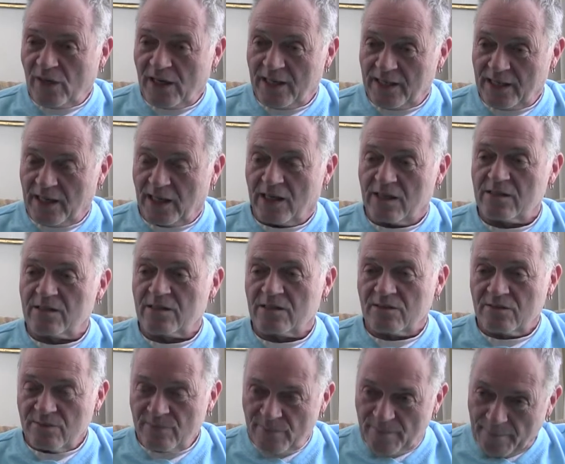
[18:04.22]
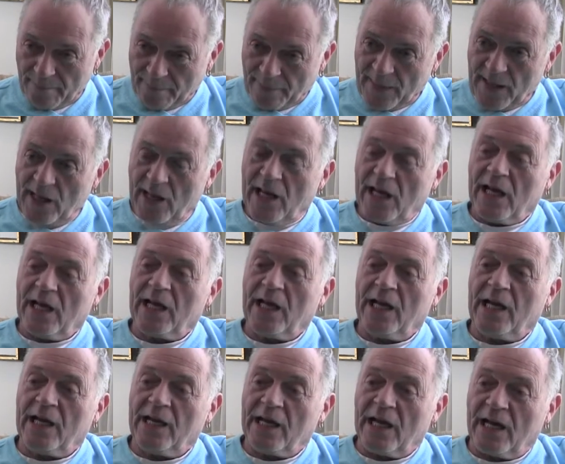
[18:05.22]
I guess. Mm -hmm.
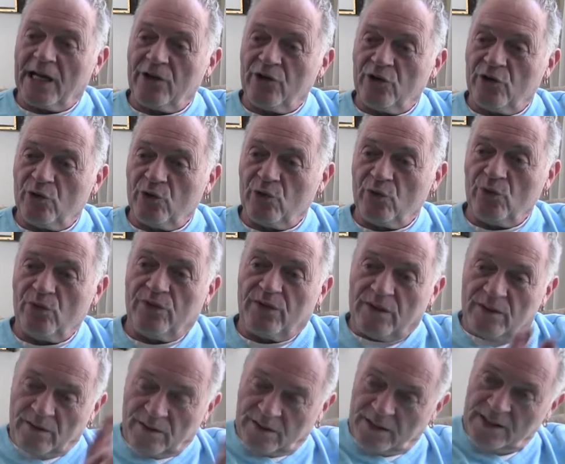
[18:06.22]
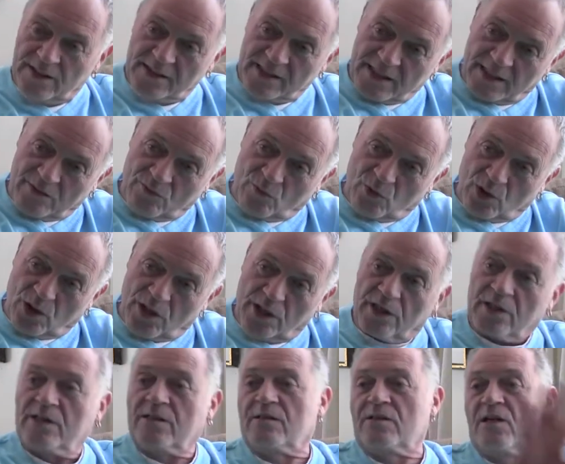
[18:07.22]
And I knew this didn't
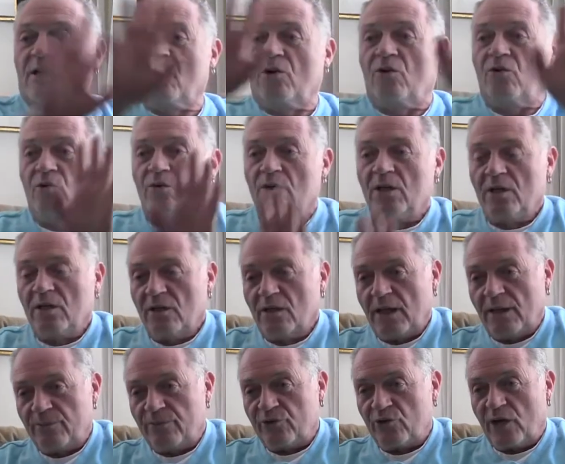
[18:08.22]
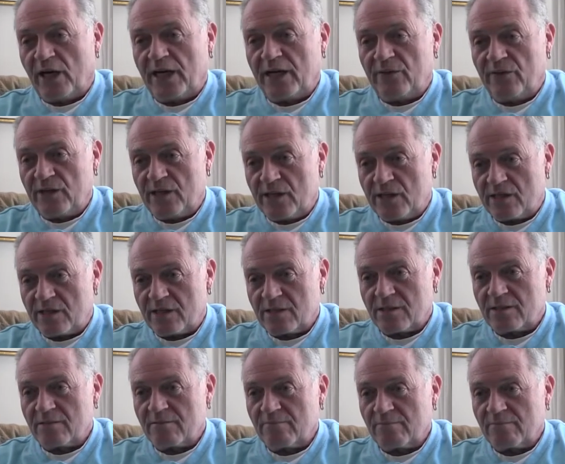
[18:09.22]
work, so I'm trying this